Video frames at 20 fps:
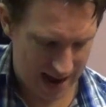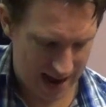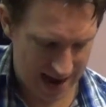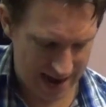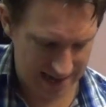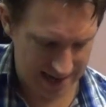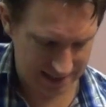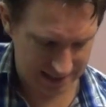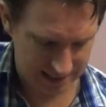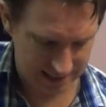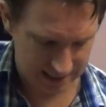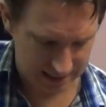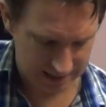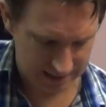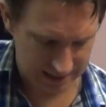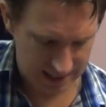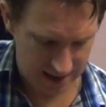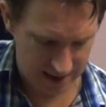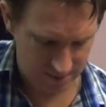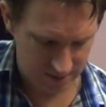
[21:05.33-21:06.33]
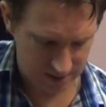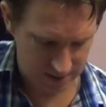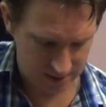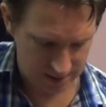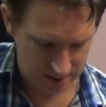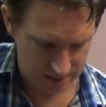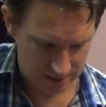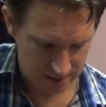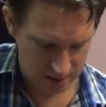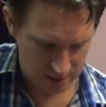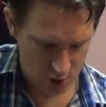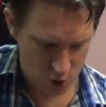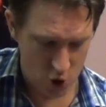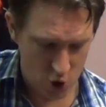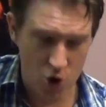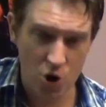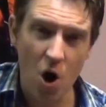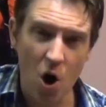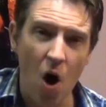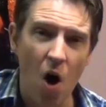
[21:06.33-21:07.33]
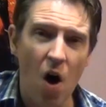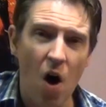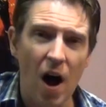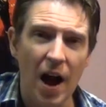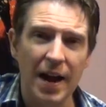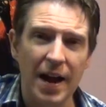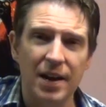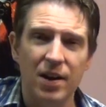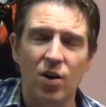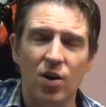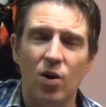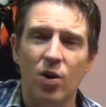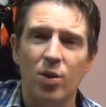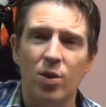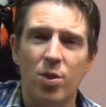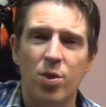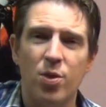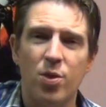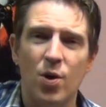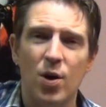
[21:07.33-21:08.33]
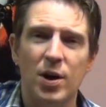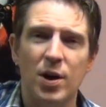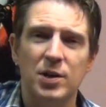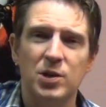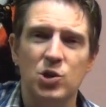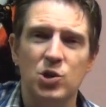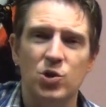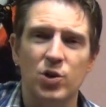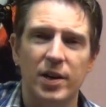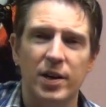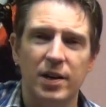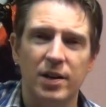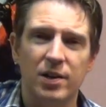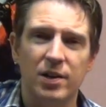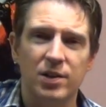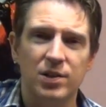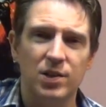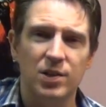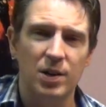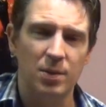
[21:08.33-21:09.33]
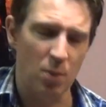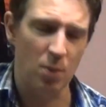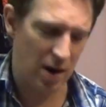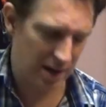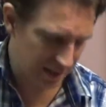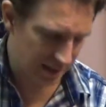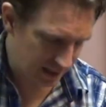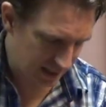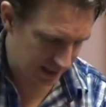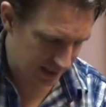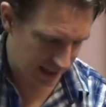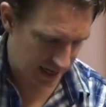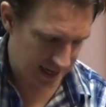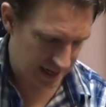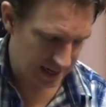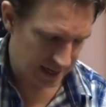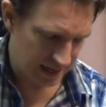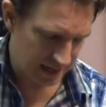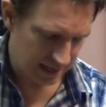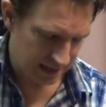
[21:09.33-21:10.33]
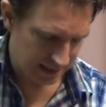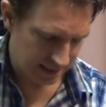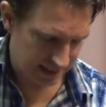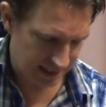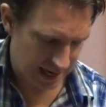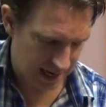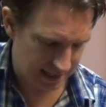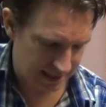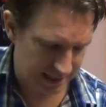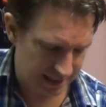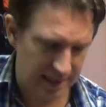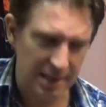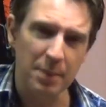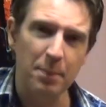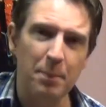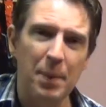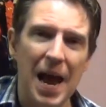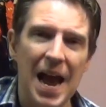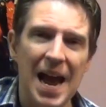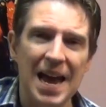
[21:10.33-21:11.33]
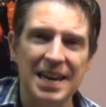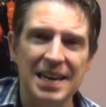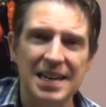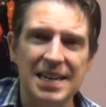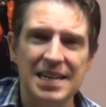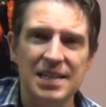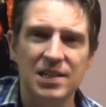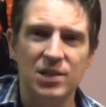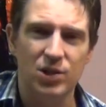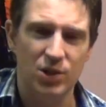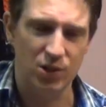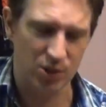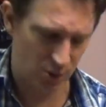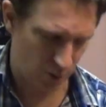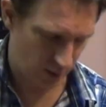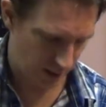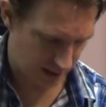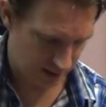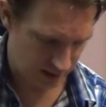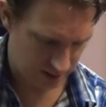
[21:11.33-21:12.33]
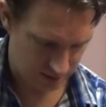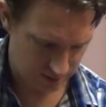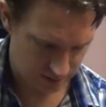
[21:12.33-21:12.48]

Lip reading: 8, 11, 9 on 3rd string. So you might just start to see the pattern he's doing